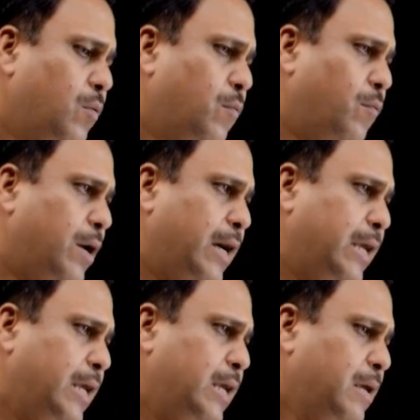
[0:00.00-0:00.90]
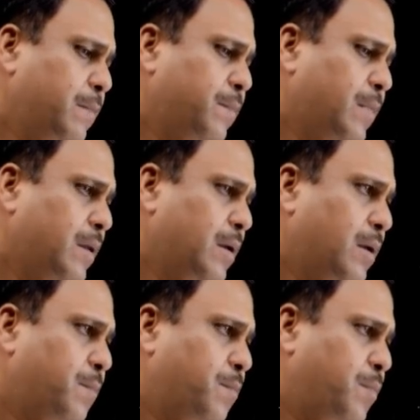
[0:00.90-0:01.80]
y
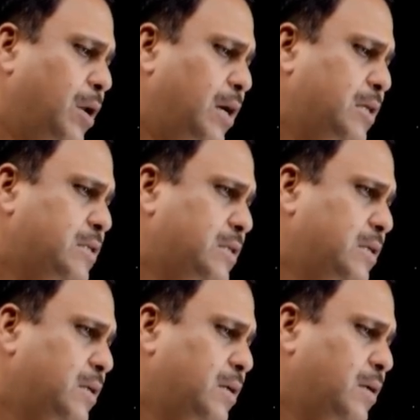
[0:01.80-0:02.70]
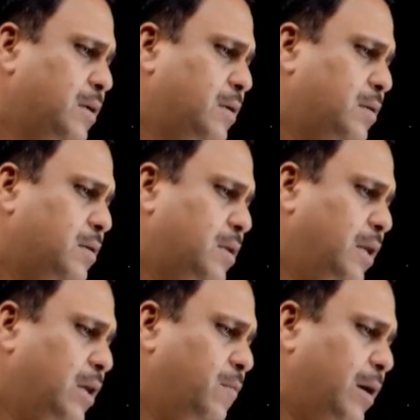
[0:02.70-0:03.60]
plus
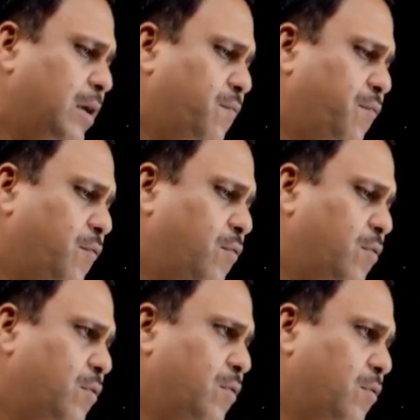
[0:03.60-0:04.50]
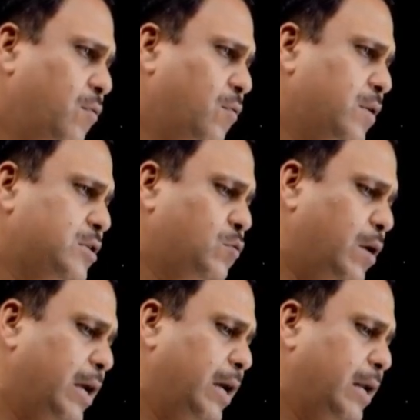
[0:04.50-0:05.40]
3y4 whole
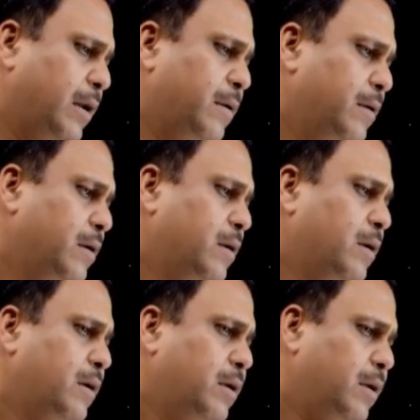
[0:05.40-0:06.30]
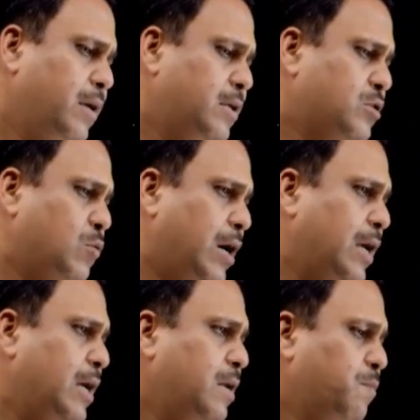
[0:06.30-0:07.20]
square, a
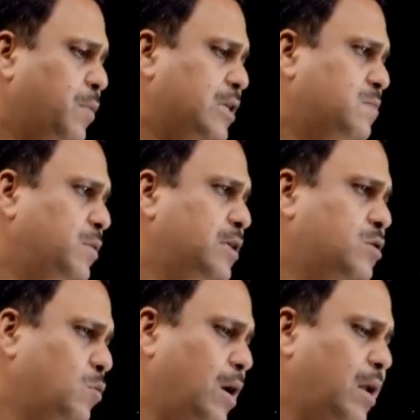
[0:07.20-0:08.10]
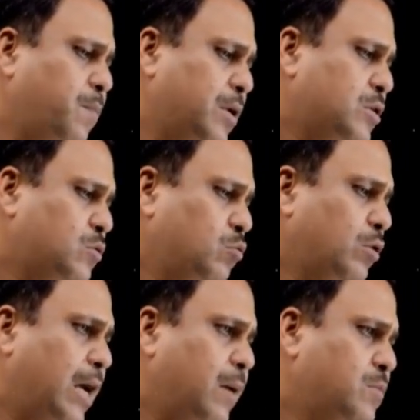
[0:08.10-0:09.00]
square plus b square plus 2
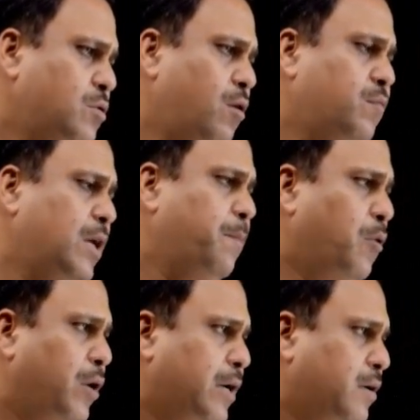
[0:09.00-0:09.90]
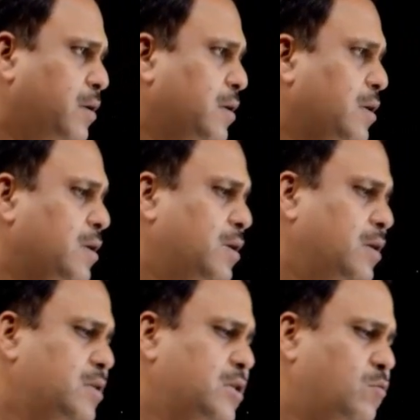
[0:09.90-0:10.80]
times of their product
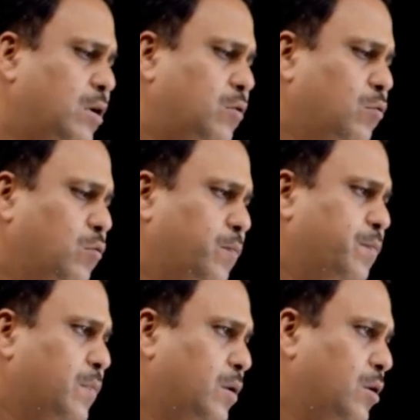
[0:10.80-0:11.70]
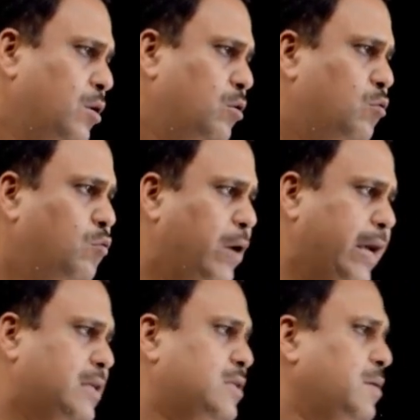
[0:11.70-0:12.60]
is equal to
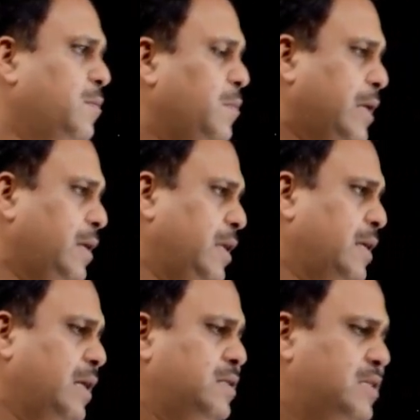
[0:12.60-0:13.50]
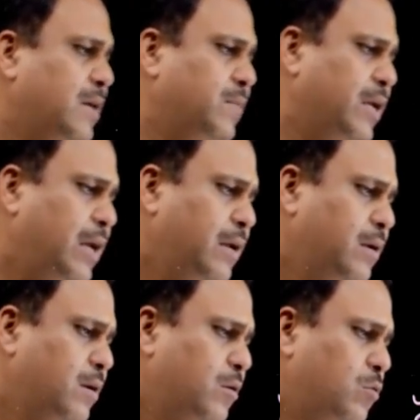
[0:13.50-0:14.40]
2x. We can take LCM
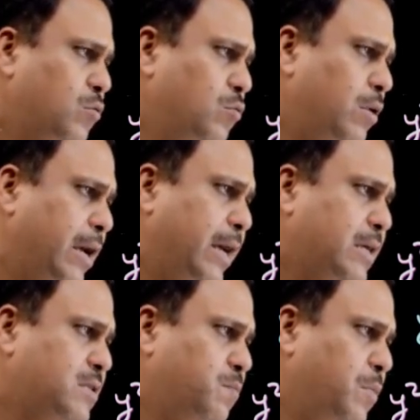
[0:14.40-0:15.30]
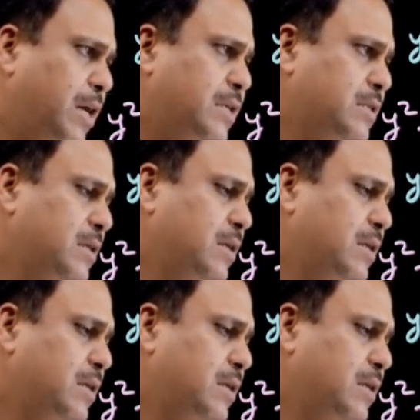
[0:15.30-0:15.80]
there. 2x plus